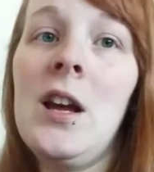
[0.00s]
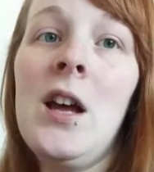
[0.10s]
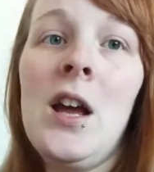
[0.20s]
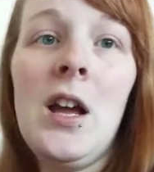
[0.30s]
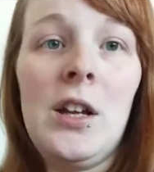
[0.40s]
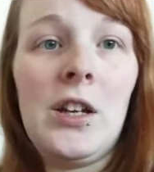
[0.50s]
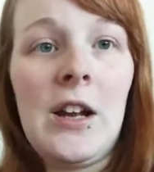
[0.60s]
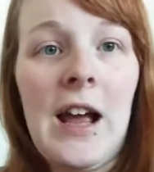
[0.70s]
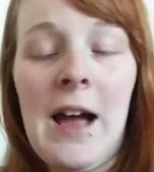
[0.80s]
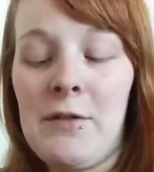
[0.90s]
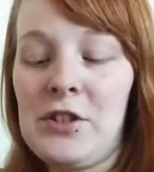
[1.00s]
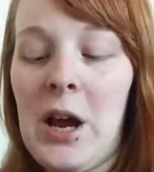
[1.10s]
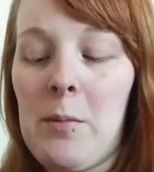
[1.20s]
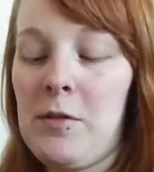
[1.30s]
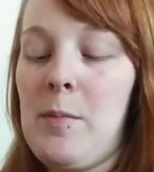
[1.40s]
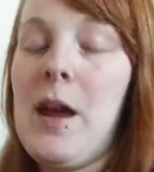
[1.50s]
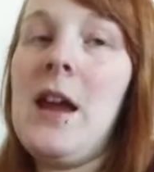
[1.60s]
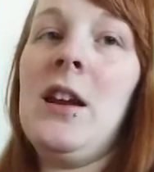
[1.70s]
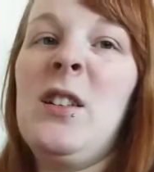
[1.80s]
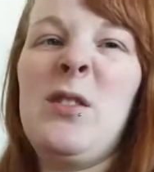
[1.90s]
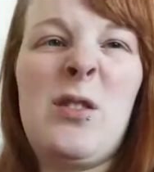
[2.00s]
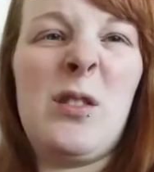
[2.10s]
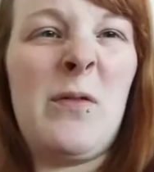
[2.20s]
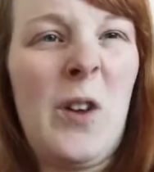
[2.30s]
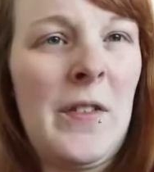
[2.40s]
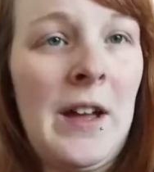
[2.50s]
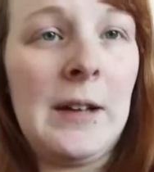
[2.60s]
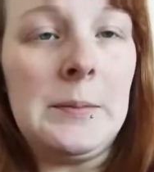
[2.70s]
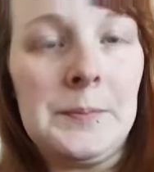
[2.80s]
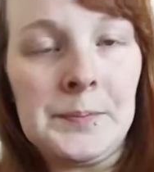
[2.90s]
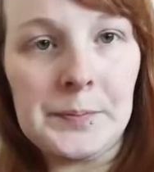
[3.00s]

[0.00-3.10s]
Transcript: know, have a chat with me and stuff like that.